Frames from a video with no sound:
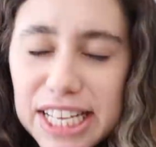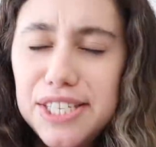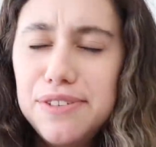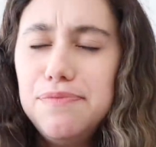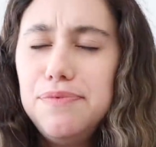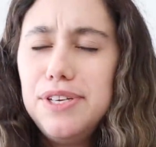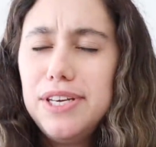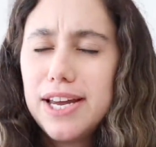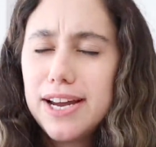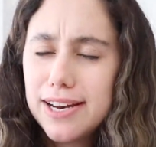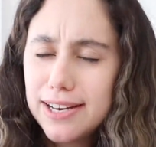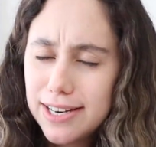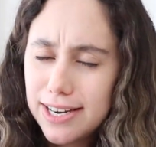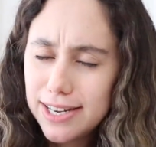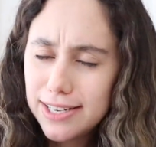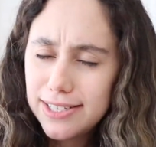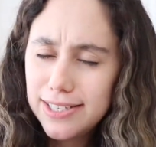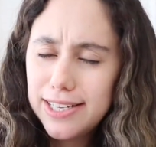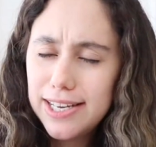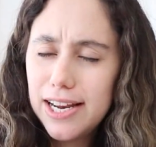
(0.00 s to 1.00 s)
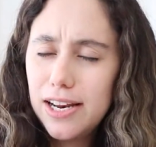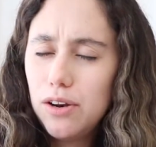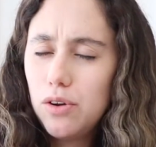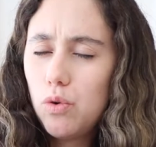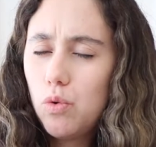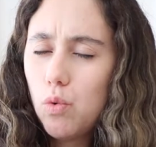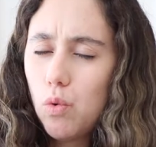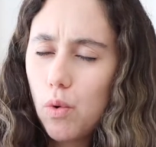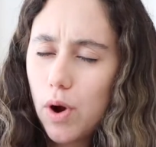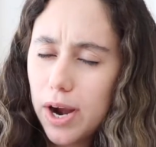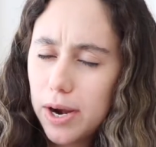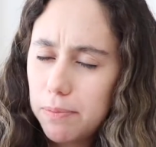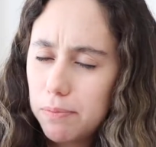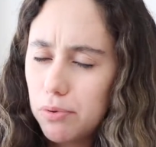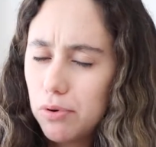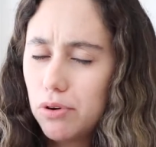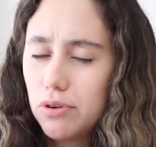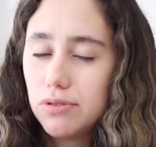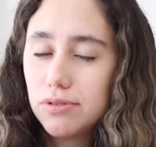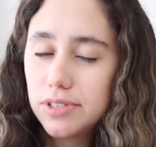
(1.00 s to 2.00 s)
It's viernes y el
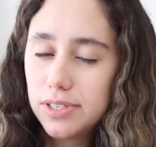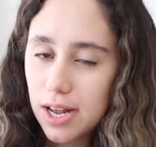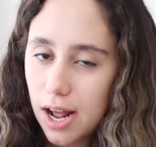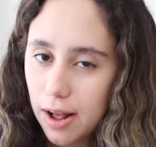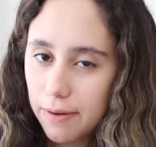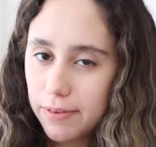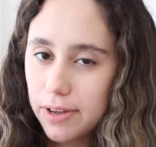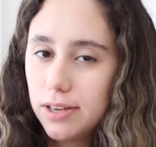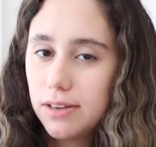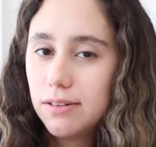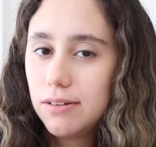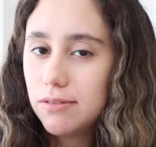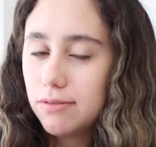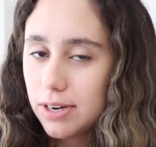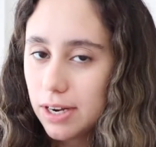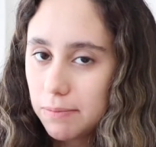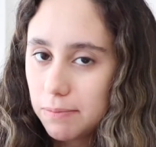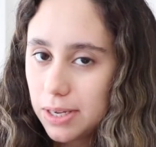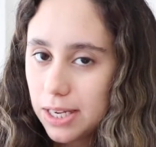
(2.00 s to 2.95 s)
cuerpo lo sabe. You know what I